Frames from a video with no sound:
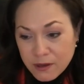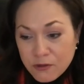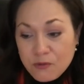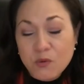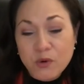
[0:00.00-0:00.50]

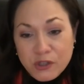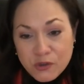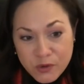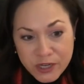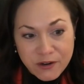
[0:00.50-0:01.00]
through
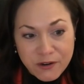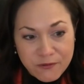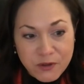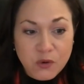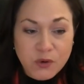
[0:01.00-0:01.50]
which are
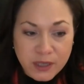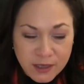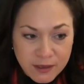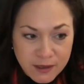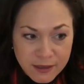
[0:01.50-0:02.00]

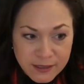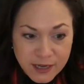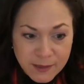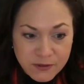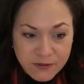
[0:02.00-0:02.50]
viewing these
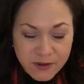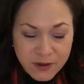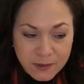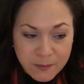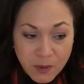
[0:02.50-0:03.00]
types of
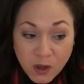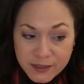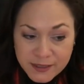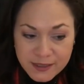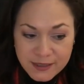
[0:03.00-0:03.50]

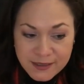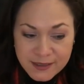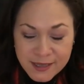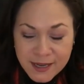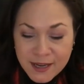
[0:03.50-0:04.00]
policies.